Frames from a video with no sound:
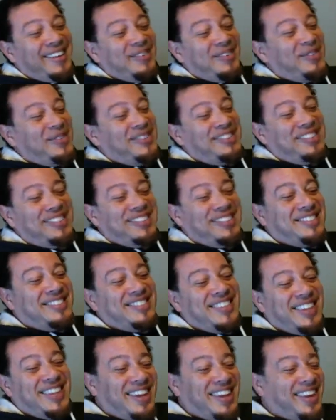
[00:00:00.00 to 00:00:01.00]
which
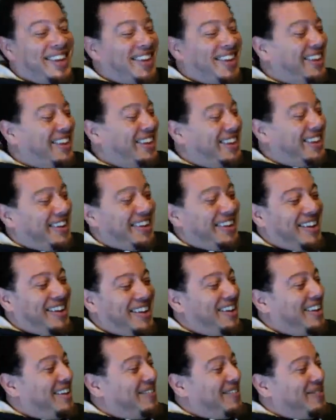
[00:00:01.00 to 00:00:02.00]
is that
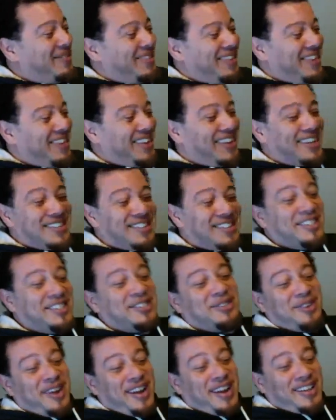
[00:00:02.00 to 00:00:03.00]
shit
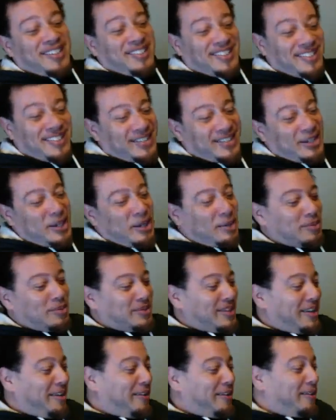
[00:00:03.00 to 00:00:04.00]
is crazy. You know what
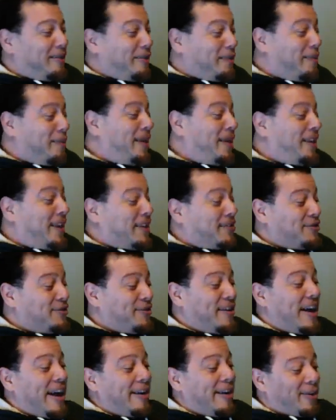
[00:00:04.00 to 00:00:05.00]
I'm saying? For me, that's
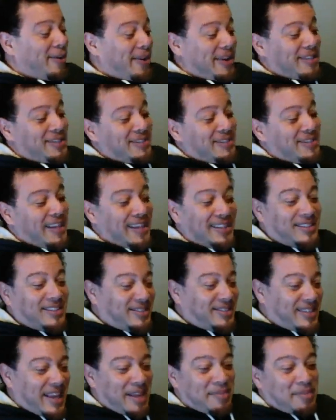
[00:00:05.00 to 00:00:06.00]
viral. That's like
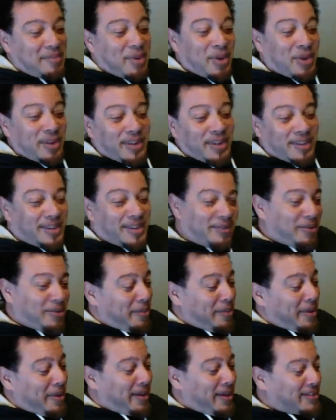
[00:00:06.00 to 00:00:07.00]
10 million for
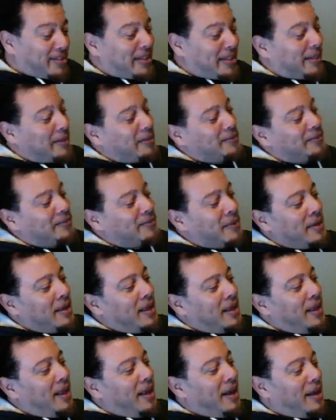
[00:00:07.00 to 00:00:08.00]
me. So
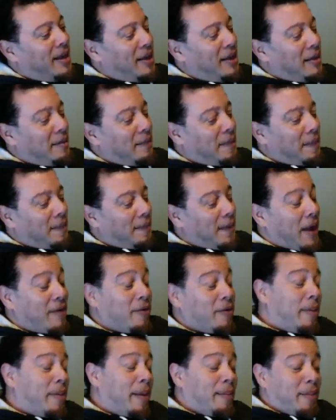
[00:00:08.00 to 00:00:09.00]
I
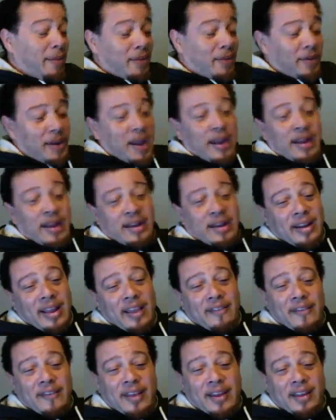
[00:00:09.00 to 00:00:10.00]
remember I didn't
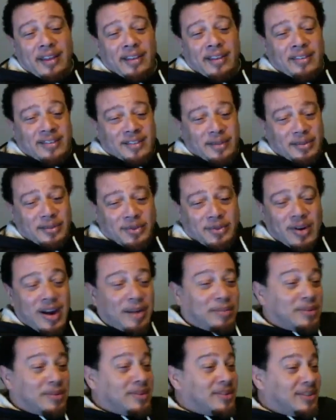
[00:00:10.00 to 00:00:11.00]
have any
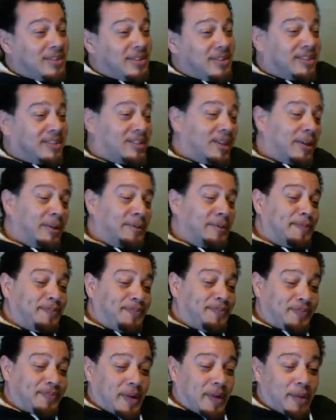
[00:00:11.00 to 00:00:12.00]
subscribers, so
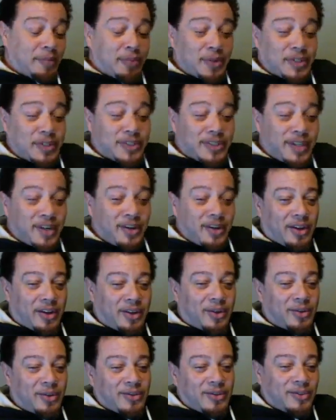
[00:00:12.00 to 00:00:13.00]
I appreciate all
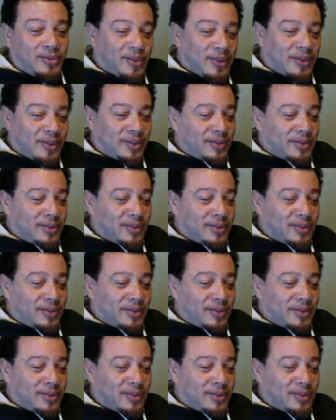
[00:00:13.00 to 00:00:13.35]
you for